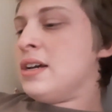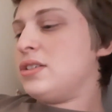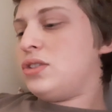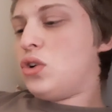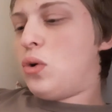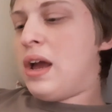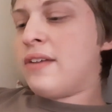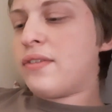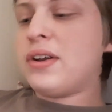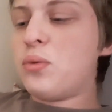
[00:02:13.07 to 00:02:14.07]
So
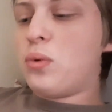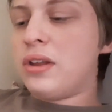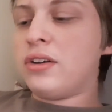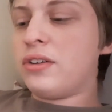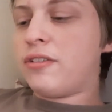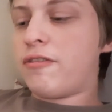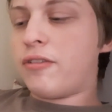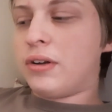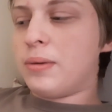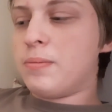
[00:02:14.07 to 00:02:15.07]
every winner
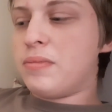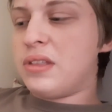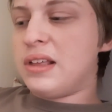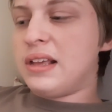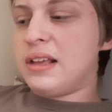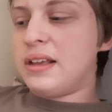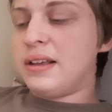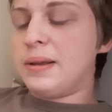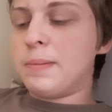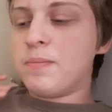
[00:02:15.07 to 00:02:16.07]
from
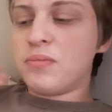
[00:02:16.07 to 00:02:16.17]
the